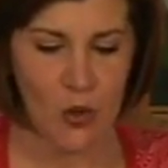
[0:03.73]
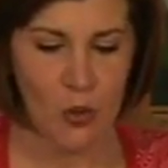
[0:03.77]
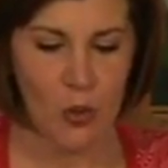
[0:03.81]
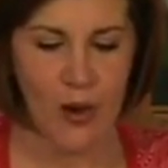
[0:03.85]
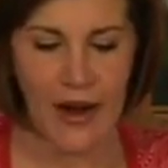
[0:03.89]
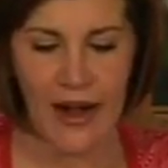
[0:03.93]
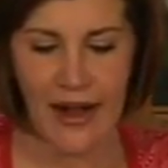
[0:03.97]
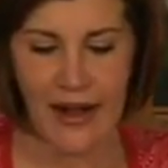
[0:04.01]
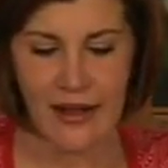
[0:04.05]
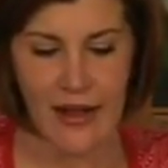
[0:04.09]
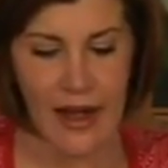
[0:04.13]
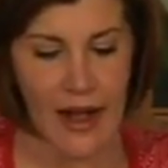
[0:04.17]

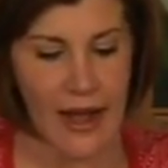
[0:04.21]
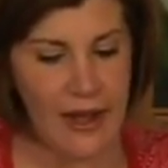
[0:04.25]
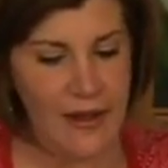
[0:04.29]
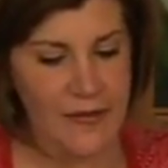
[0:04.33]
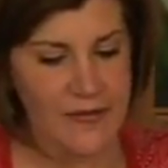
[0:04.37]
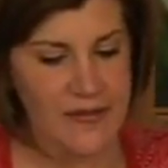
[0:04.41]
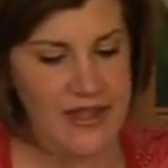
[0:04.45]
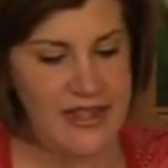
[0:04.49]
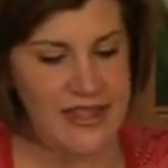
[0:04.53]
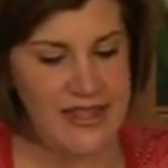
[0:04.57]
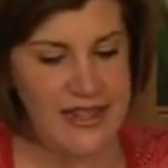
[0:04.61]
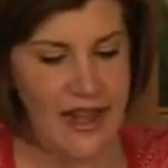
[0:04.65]
Well,
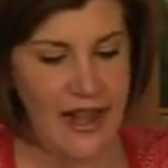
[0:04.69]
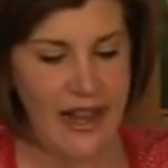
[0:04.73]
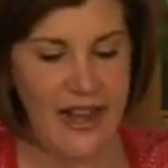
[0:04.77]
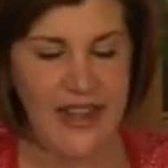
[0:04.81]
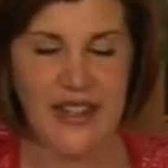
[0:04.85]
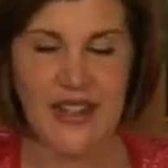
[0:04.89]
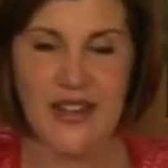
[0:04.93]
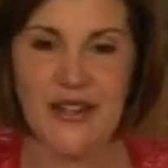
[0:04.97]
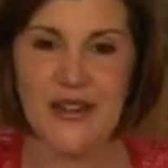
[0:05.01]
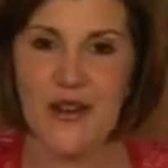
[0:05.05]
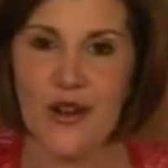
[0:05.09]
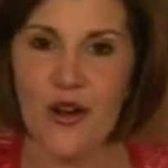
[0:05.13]
I've
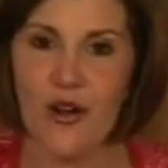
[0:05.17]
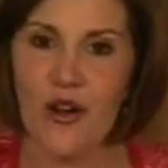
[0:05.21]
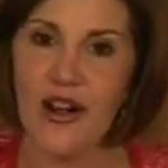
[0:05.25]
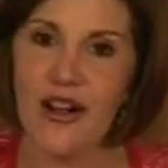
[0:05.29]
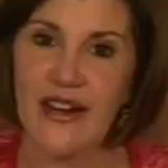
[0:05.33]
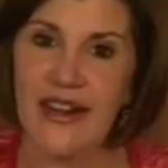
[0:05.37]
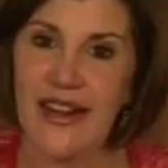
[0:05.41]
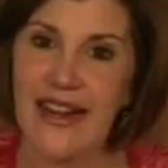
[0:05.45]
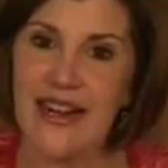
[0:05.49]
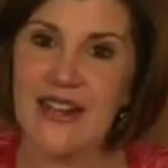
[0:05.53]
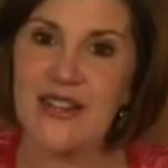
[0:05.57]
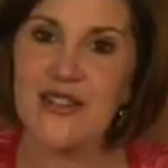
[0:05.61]
decided
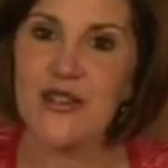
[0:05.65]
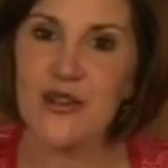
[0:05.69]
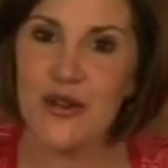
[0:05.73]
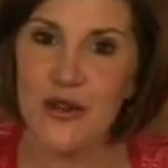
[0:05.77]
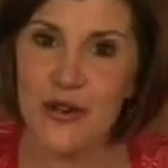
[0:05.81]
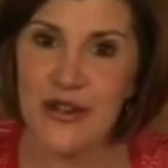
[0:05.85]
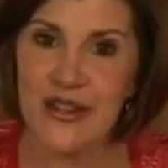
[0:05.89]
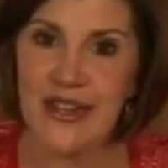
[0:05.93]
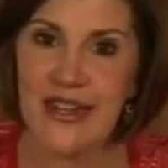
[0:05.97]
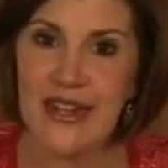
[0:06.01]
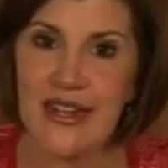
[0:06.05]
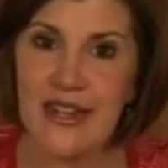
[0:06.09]
on a
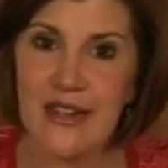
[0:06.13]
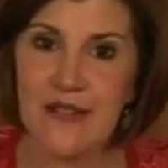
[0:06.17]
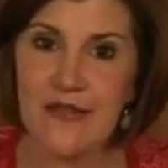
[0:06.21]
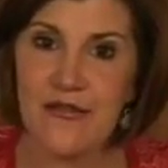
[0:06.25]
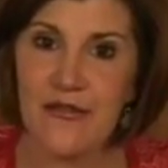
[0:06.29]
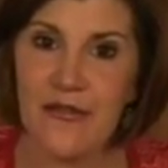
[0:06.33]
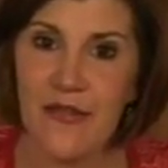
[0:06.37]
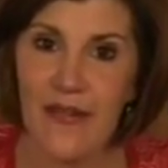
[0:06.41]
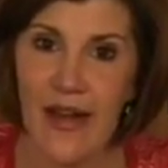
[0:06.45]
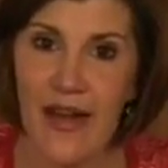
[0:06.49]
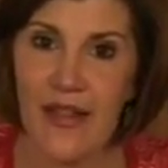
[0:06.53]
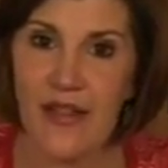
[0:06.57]
turkey
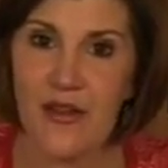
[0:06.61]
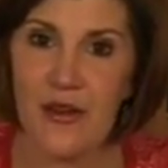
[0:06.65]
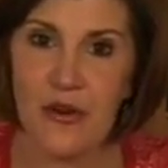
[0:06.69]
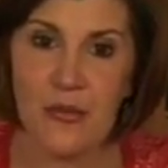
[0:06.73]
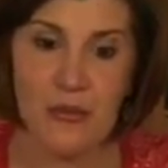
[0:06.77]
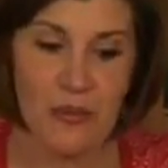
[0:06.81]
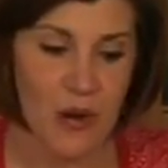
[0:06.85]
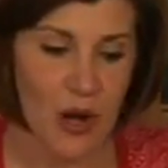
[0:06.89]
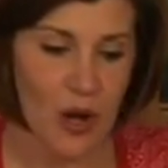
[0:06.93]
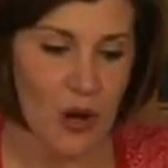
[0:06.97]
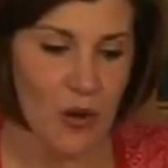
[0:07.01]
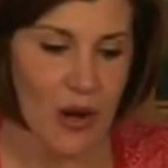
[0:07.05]

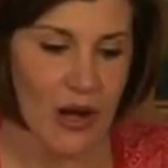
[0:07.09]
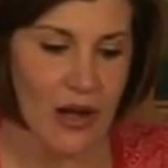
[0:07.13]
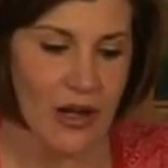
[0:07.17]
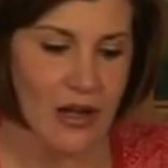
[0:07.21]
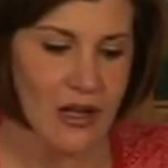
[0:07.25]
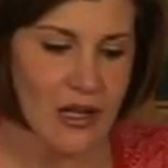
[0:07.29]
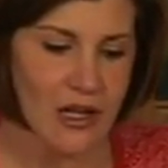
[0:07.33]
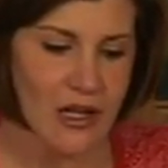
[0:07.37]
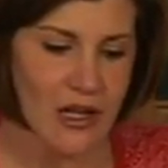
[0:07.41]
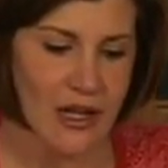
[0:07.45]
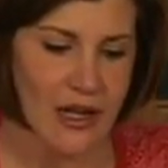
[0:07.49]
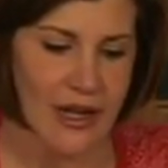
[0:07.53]
feather boa,